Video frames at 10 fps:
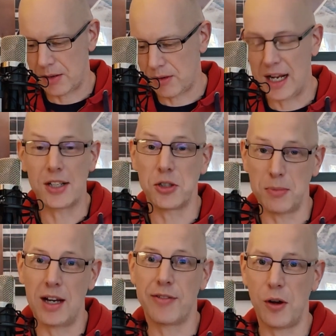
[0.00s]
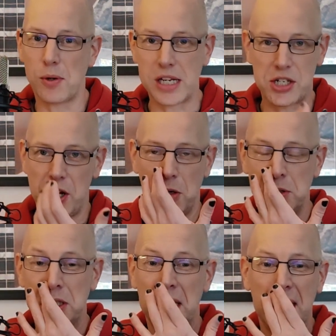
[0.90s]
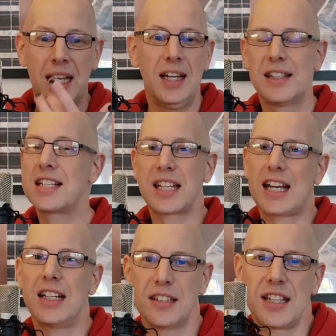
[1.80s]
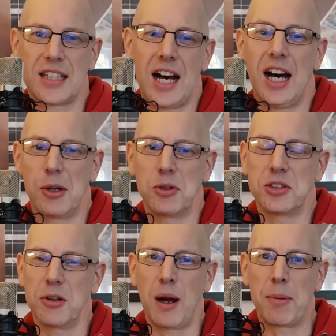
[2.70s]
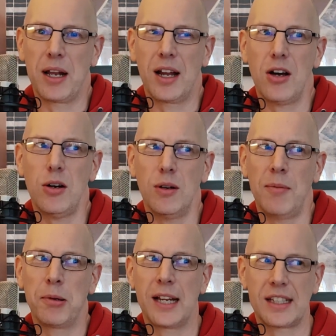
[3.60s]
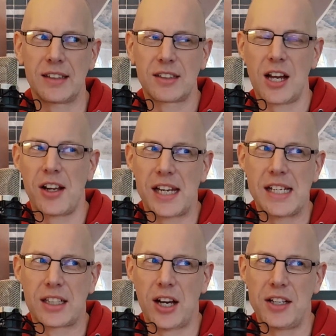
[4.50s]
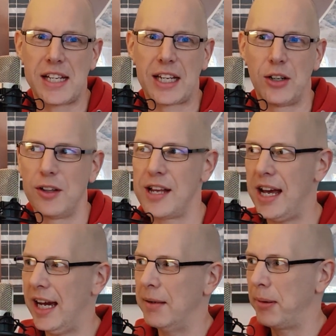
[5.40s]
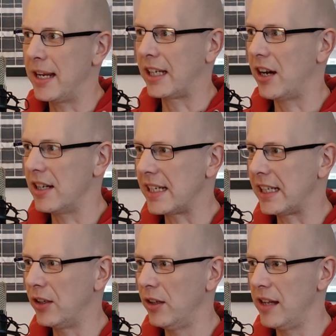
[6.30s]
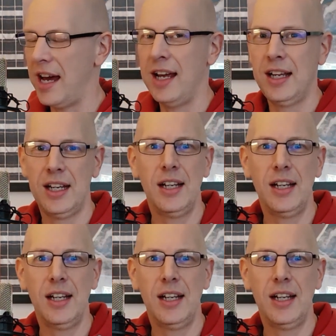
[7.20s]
when I do my folky shows, that's the kind of thing that I would do. I'd be like, oh, I'm playing Carnegie Hall there, and I'm playing Carnegie Hall there.